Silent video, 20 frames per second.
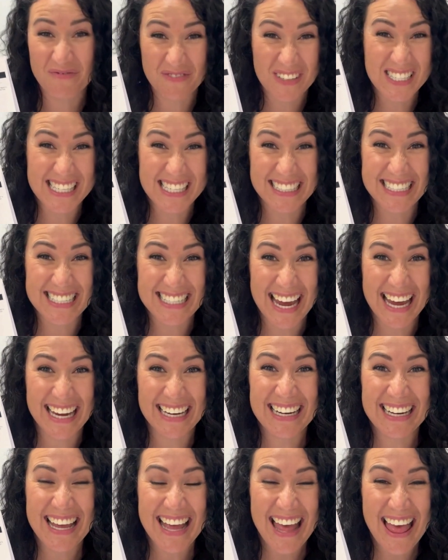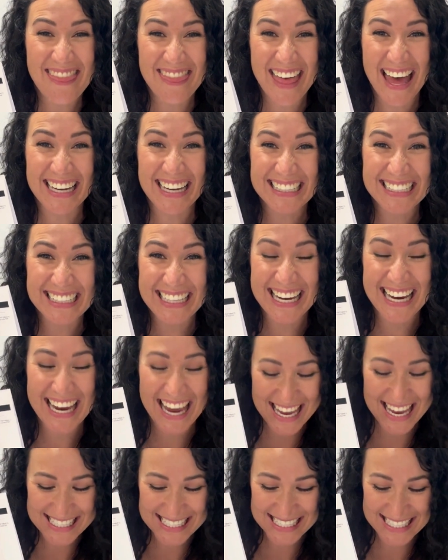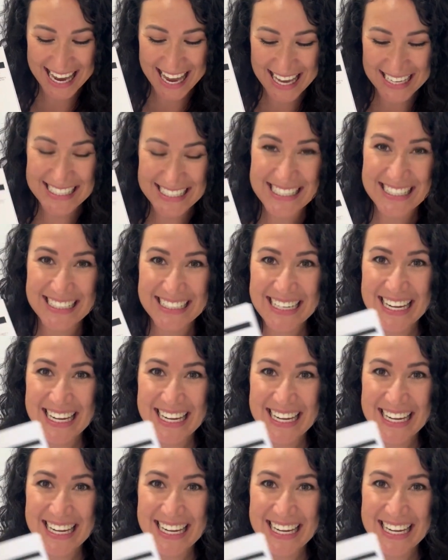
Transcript: facilitate that clear S sound.